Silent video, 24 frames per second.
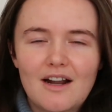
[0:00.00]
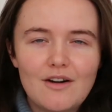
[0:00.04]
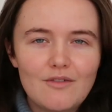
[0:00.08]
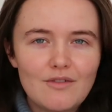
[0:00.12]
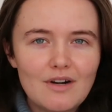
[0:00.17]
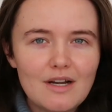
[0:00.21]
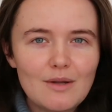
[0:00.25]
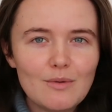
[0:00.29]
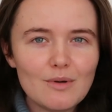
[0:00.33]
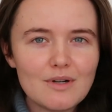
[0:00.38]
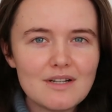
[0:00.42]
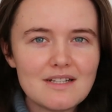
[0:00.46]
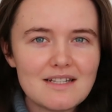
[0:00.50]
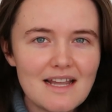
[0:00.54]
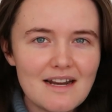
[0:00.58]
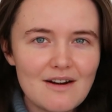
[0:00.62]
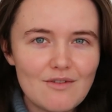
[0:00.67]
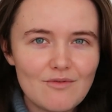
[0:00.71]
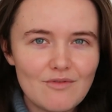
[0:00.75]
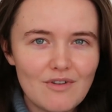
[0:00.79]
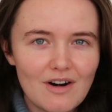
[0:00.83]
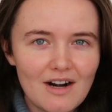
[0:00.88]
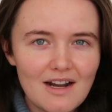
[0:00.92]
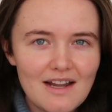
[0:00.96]
wanted to get
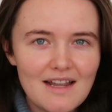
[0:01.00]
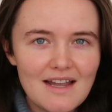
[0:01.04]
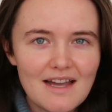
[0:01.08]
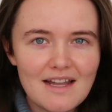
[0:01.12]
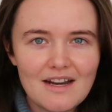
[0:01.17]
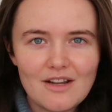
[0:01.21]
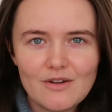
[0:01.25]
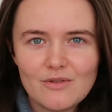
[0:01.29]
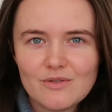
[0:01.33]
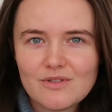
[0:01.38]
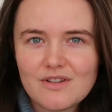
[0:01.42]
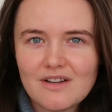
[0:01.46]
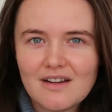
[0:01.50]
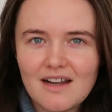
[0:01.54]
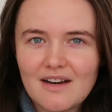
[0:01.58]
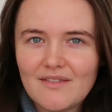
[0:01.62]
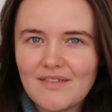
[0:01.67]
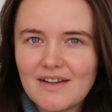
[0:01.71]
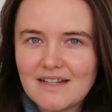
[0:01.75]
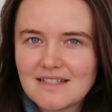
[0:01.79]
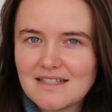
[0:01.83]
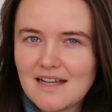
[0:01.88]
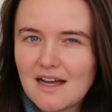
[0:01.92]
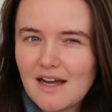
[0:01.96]
it right, and I also kind
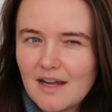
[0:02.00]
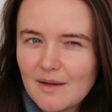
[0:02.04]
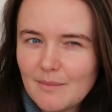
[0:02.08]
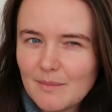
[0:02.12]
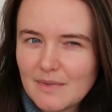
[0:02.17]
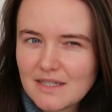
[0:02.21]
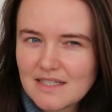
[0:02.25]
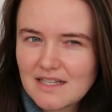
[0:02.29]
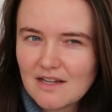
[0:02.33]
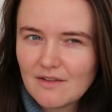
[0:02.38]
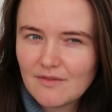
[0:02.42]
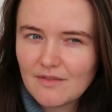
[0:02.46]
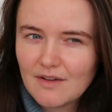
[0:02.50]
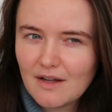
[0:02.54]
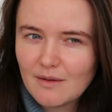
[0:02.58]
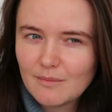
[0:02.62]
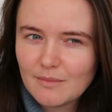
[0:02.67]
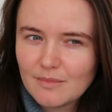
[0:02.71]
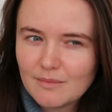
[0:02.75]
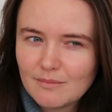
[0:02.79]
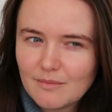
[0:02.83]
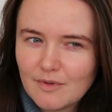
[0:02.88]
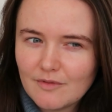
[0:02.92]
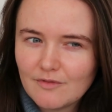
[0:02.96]
of had to hype myself
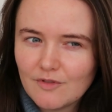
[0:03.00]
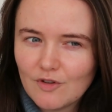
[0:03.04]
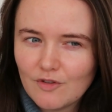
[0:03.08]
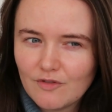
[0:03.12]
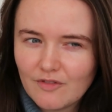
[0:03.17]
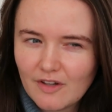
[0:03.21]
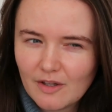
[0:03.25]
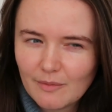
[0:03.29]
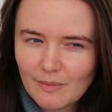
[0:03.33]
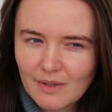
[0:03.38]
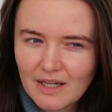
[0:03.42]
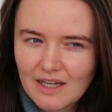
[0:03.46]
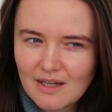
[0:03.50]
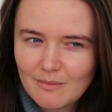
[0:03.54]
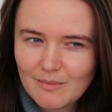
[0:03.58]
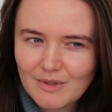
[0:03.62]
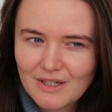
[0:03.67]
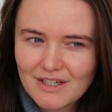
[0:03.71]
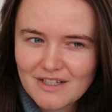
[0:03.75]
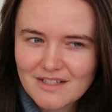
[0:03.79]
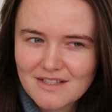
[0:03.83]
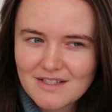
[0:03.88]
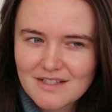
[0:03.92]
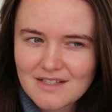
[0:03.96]
up before filming it
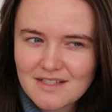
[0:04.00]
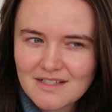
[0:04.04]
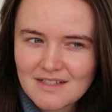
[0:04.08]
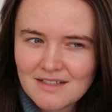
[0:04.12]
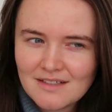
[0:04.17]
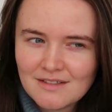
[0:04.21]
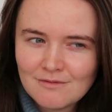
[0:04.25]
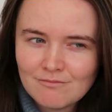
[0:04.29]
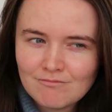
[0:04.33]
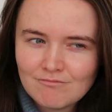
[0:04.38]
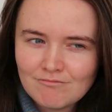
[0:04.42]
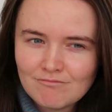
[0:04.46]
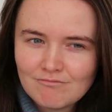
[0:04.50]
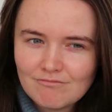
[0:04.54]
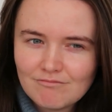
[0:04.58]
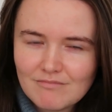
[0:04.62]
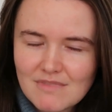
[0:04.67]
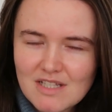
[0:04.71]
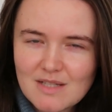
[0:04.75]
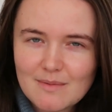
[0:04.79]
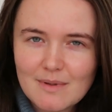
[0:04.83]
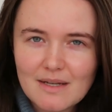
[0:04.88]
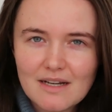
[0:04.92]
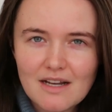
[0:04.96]
because
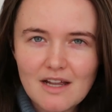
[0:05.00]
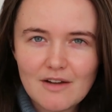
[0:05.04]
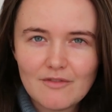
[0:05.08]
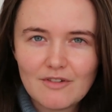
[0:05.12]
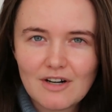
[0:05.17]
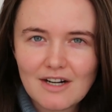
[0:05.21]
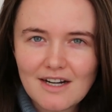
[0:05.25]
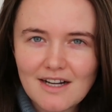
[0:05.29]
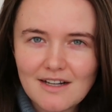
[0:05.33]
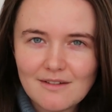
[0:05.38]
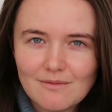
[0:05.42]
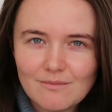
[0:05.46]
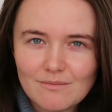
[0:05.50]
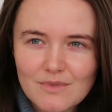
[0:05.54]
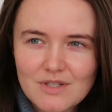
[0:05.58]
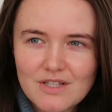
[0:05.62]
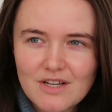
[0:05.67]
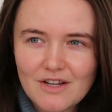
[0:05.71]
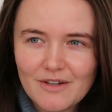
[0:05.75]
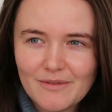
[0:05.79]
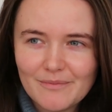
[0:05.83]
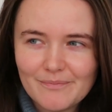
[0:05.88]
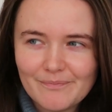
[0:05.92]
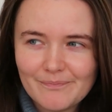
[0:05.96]
it was a bit nerve-wracking.
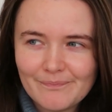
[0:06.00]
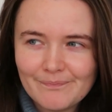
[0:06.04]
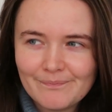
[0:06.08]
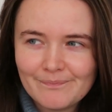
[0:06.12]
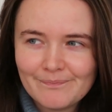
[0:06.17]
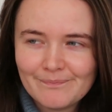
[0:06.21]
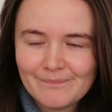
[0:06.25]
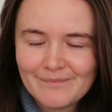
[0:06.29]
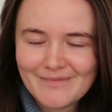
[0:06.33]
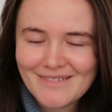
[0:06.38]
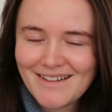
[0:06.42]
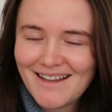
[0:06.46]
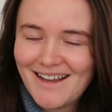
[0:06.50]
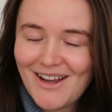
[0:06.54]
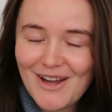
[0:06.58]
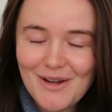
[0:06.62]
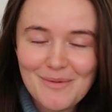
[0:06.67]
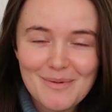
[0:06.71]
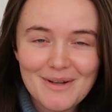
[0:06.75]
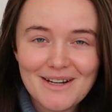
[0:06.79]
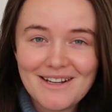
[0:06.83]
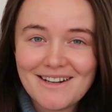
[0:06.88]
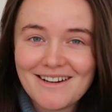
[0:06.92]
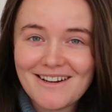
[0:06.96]
So I
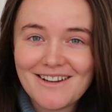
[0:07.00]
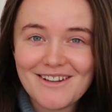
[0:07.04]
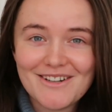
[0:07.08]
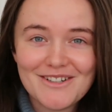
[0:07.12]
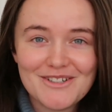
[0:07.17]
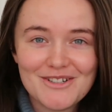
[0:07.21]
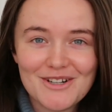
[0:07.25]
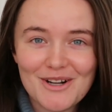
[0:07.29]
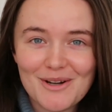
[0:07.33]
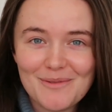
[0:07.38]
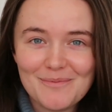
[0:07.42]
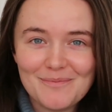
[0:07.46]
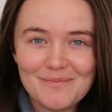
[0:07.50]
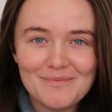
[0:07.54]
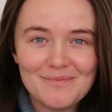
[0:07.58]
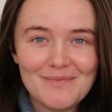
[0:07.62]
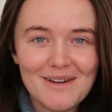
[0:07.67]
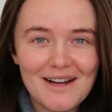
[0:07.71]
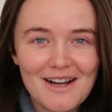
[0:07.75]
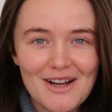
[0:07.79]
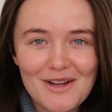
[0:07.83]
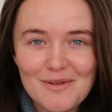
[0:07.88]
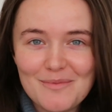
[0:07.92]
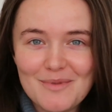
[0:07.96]
hope I did a good job.
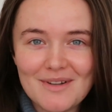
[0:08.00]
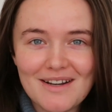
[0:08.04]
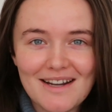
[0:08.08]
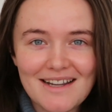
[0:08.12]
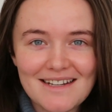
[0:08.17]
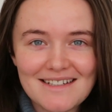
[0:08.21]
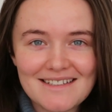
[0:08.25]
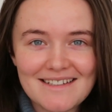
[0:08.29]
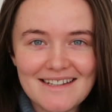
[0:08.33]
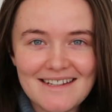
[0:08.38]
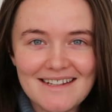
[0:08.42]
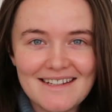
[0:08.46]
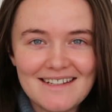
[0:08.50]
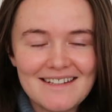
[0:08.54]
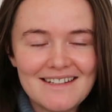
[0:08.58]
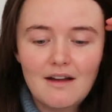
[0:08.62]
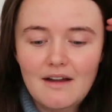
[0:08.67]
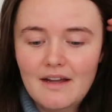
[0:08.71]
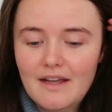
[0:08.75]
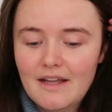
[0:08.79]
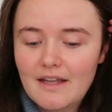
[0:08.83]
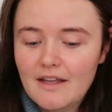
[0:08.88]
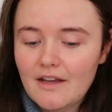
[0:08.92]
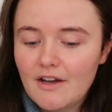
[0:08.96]
I hope you liked it.
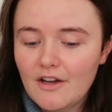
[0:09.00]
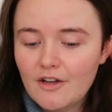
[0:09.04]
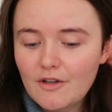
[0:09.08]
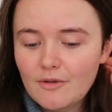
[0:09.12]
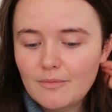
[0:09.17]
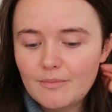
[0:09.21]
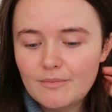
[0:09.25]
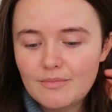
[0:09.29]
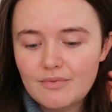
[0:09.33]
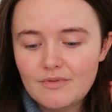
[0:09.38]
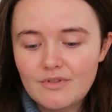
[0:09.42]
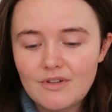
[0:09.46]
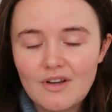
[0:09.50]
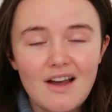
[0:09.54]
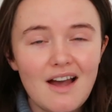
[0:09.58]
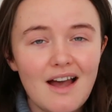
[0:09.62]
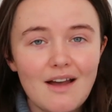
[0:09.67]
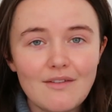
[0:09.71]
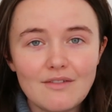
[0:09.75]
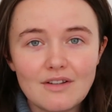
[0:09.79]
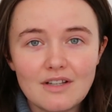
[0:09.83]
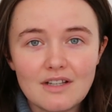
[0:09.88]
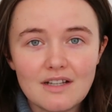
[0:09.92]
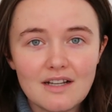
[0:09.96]
I hope you're
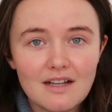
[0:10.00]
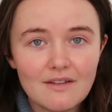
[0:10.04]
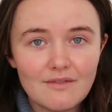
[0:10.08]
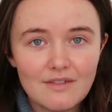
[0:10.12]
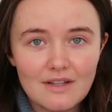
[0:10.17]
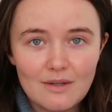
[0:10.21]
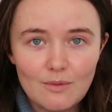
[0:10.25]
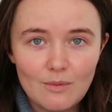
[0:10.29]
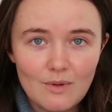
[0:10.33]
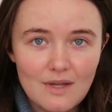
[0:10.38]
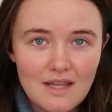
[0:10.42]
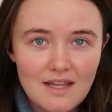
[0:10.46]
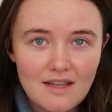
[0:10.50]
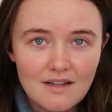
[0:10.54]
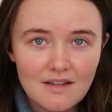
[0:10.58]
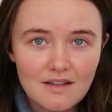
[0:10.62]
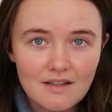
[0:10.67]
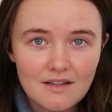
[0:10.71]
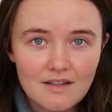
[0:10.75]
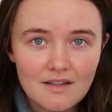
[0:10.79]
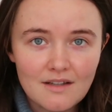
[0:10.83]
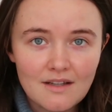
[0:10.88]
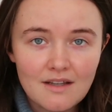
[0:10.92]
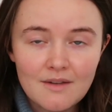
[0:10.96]
having a lovely
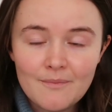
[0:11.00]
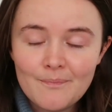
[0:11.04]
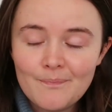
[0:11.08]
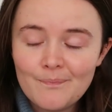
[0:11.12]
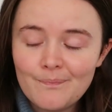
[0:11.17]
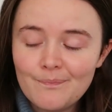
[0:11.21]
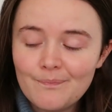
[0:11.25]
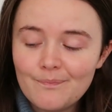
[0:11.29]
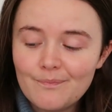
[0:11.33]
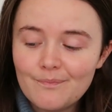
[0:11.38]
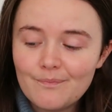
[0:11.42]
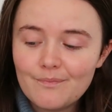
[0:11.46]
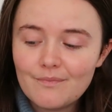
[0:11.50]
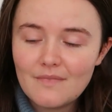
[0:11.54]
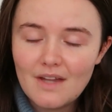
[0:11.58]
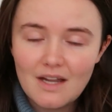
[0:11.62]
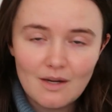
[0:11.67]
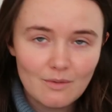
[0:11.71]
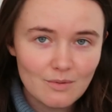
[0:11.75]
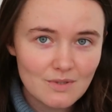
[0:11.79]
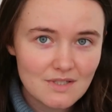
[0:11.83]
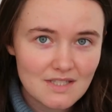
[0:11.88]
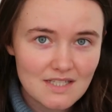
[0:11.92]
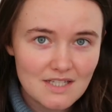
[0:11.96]
week.
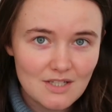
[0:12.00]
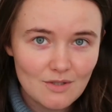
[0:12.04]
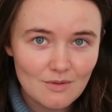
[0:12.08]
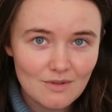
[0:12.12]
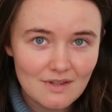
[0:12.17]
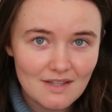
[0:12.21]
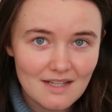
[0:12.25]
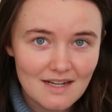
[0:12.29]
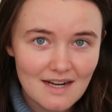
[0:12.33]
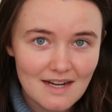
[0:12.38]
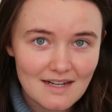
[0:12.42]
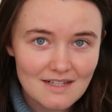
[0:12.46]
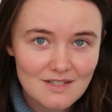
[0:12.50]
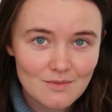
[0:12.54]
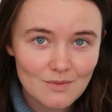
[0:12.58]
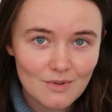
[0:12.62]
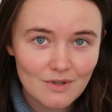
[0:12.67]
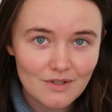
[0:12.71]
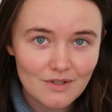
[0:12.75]
I will see you in the next